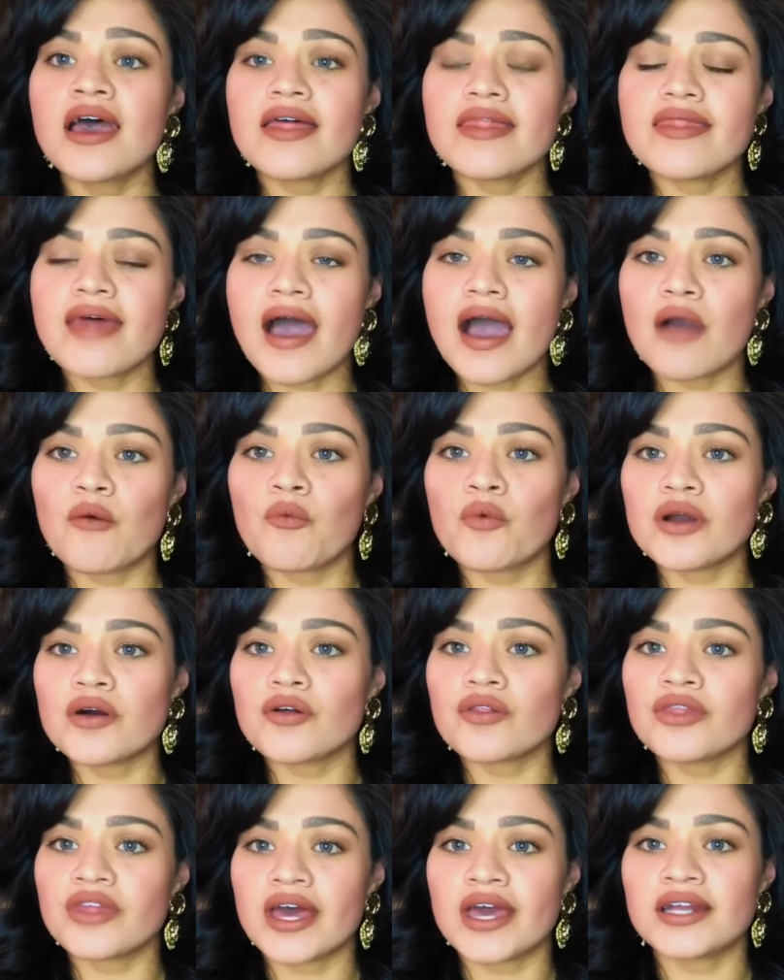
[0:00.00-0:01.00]
that will
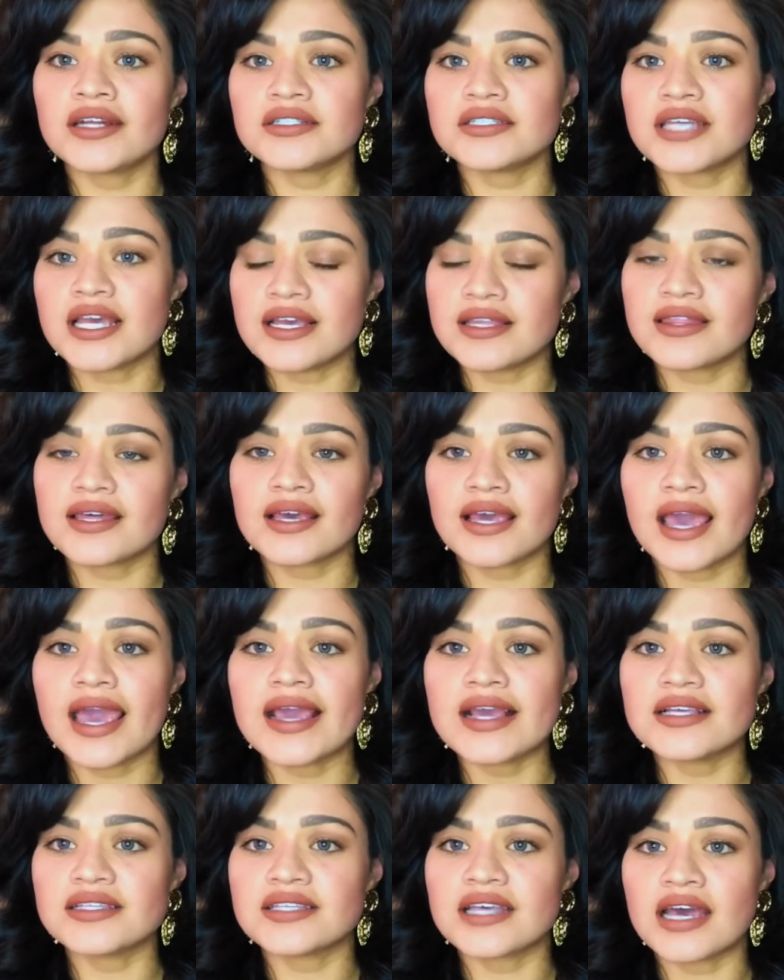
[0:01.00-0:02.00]
then take the
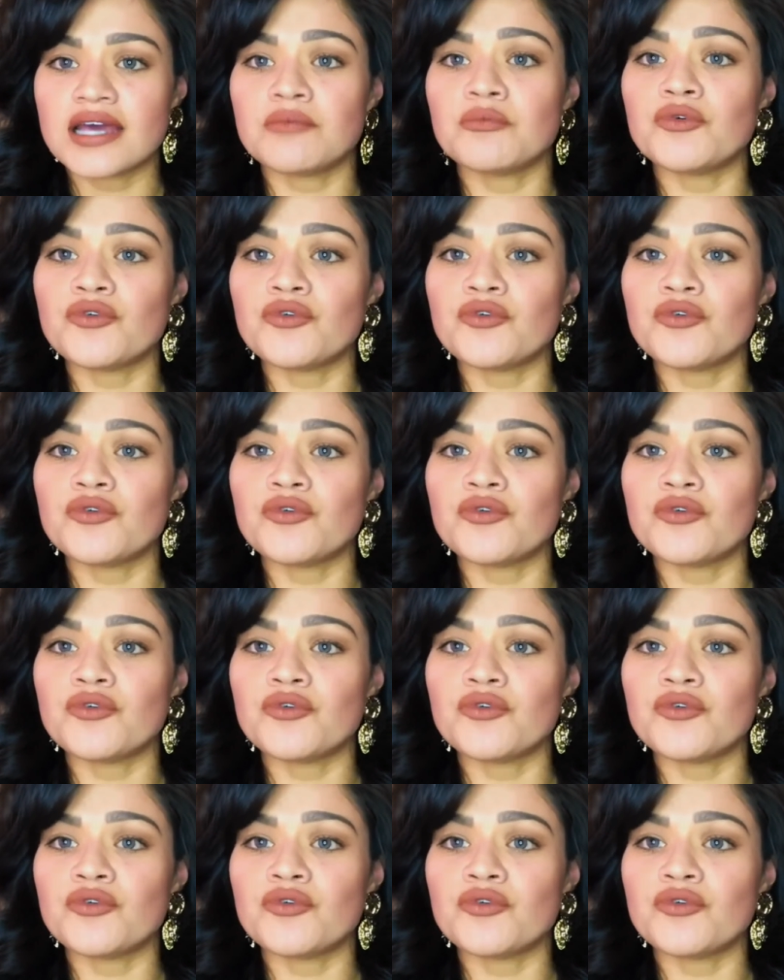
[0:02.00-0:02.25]
case and